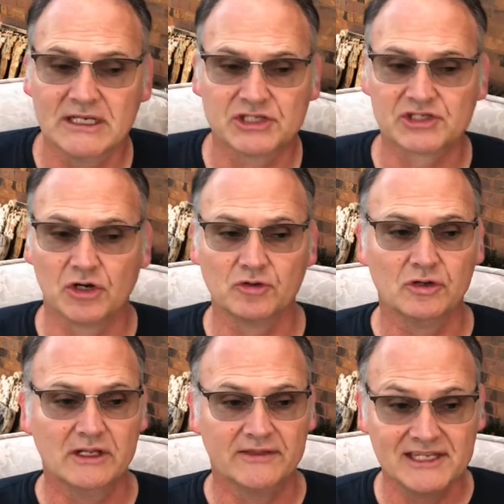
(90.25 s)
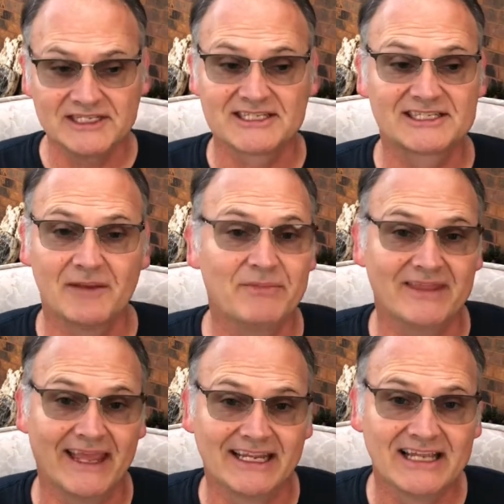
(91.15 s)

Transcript: So this is something that